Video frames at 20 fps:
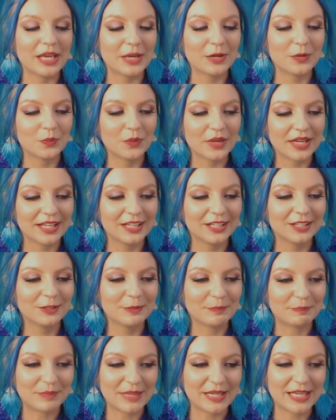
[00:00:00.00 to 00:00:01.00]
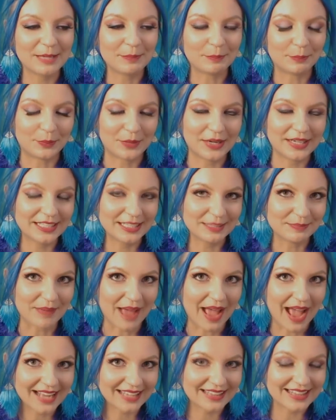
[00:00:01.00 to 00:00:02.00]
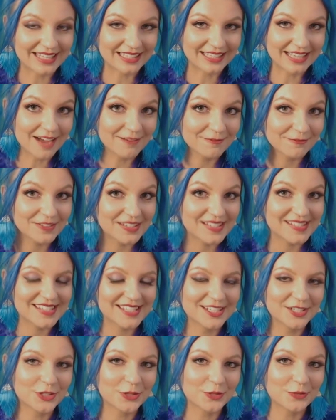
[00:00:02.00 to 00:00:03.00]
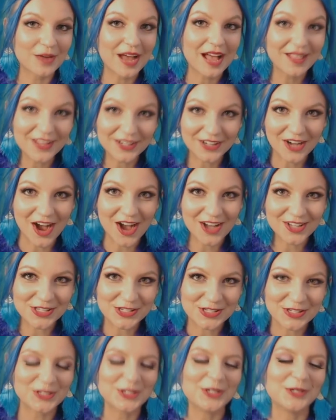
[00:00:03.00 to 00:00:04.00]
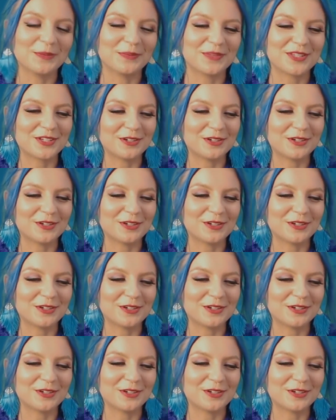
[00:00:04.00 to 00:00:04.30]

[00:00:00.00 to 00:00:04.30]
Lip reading: will be bringing back the Comfy Cinderella costume.